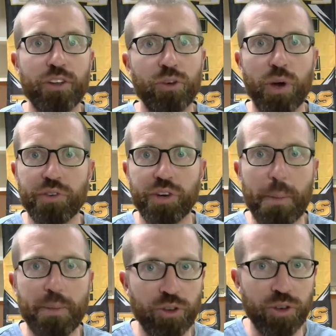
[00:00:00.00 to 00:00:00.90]
So every
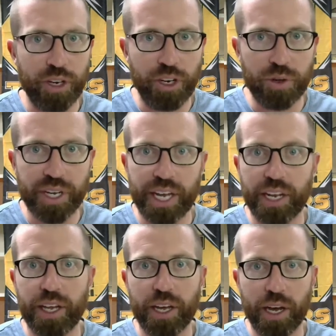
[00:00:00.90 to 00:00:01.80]
opportunity you
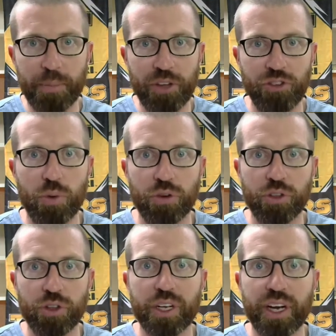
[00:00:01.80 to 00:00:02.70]
get as you work
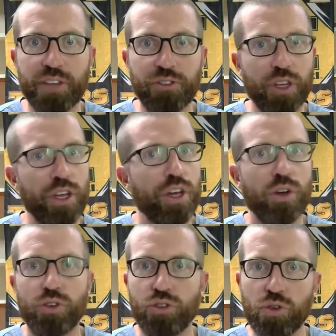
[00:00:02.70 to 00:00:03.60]
through the class,
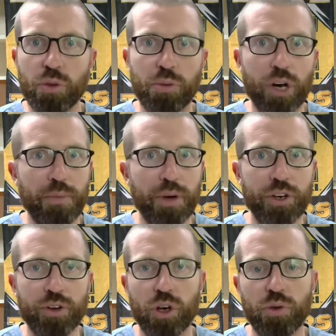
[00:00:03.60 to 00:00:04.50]
do the problem on
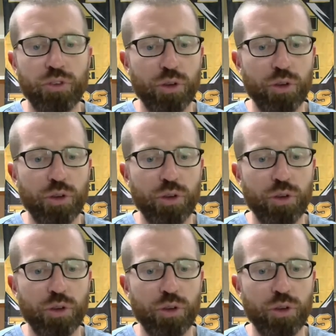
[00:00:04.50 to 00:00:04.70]
your own.